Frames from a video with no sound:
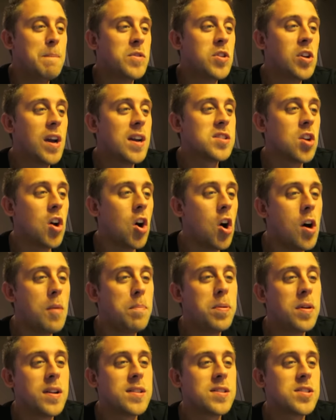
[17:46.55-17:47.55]
You guys all
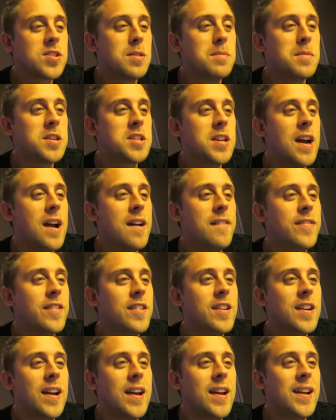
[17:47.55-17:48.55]
put in so much
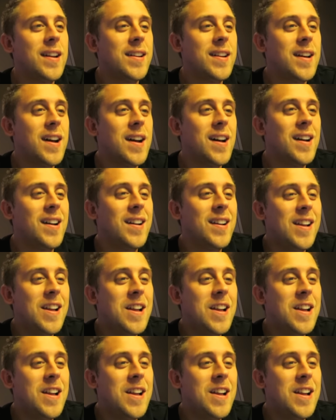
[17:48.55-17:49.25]
effort and uh,